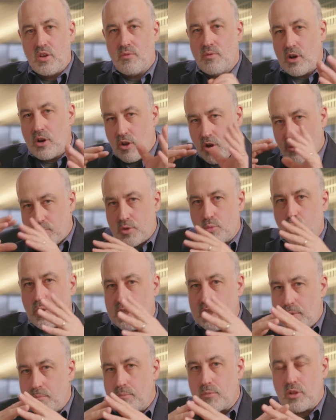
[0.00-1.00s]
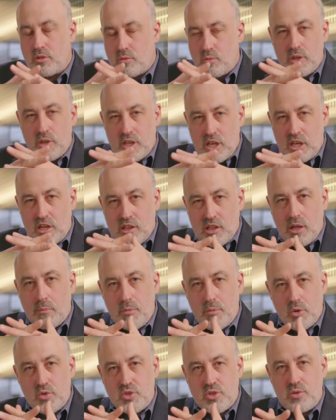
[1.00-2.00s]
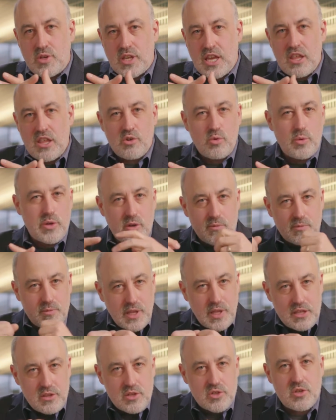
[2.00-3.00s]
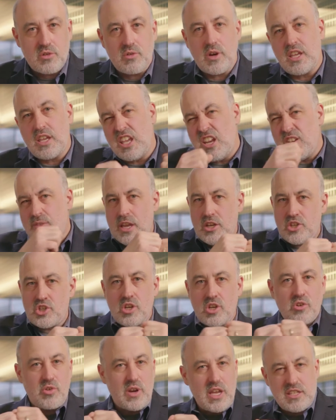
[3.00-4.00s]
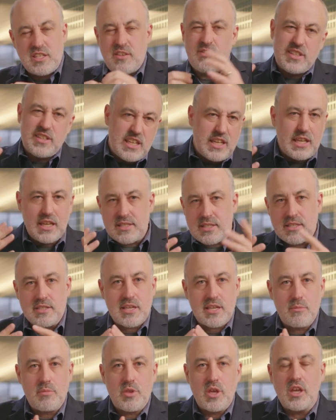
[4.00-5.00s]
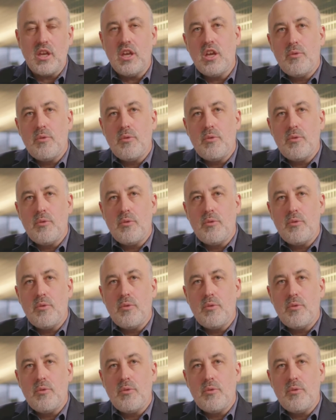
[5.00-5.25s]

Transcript: Very often we, limp, we kind of lump those two together or we conflate the two, right? Innovation, creativity, it's the same thing.